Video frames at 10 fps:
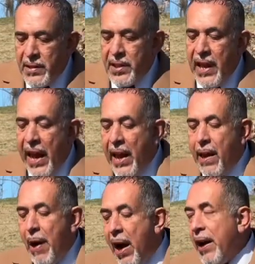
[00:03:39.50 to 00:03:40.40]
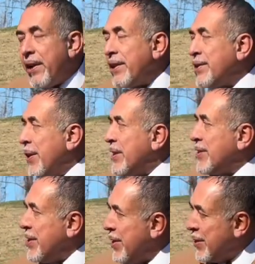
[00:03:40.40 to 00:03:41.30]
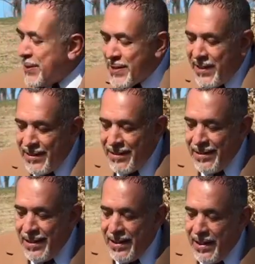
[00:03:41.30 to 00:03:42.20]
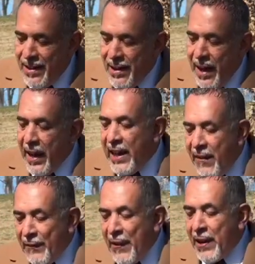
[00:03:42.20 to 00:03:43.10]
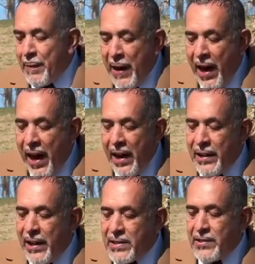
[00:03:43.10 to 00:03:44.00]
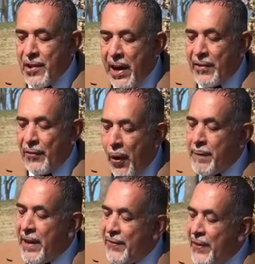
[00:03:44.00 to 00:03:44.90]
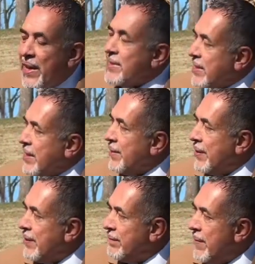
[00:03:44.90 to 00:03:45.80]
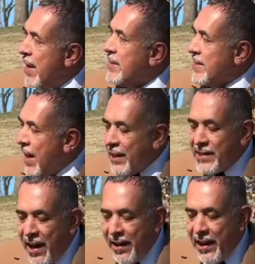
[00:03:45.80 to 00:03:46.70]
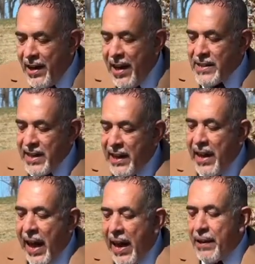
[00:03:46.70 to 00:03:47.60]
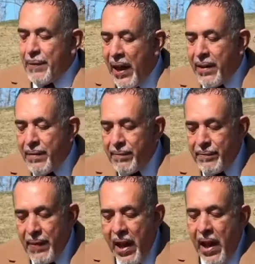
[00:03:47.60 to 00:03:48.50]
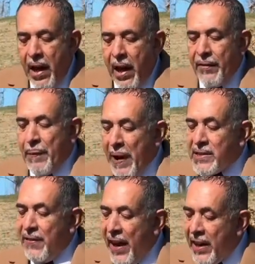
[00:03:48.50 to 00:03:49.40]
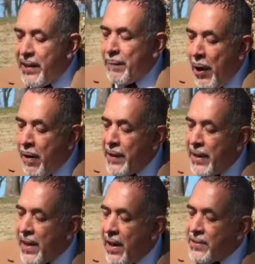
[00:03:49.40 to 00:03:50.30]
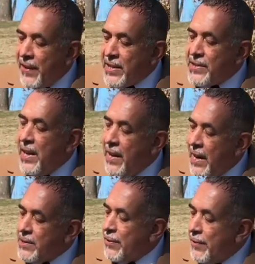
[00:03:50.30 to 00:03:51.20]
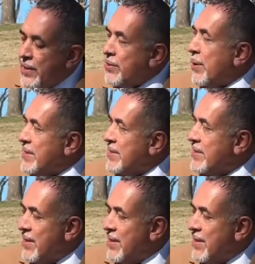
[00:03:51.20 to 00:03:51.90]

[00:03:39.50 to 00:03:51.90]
Today, I'm honored to introduce a key figure behind this transformative initiative, Secretary Cindy Adam Dunn of the Pennsylvania Department of Conservation and Natural Resources.